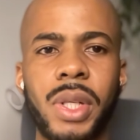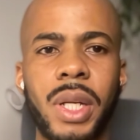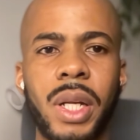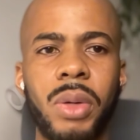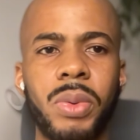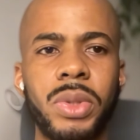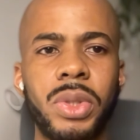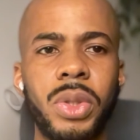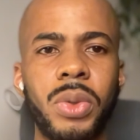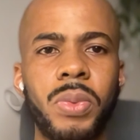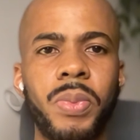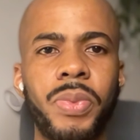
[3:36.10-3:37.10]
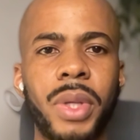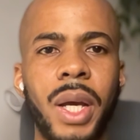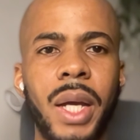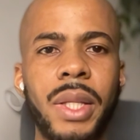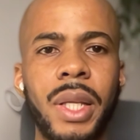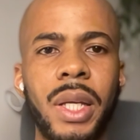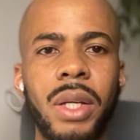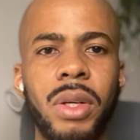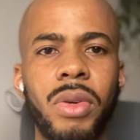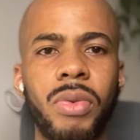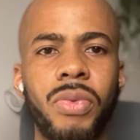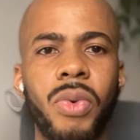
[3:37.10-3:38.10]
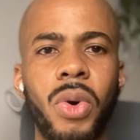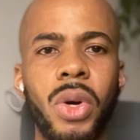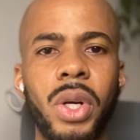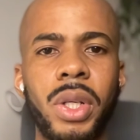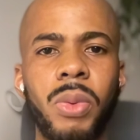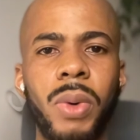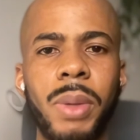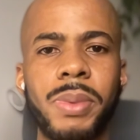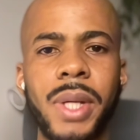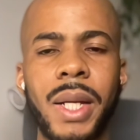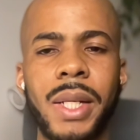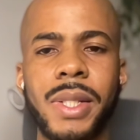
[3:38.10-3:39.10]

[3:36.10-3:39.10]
thing that I would do. I think for the website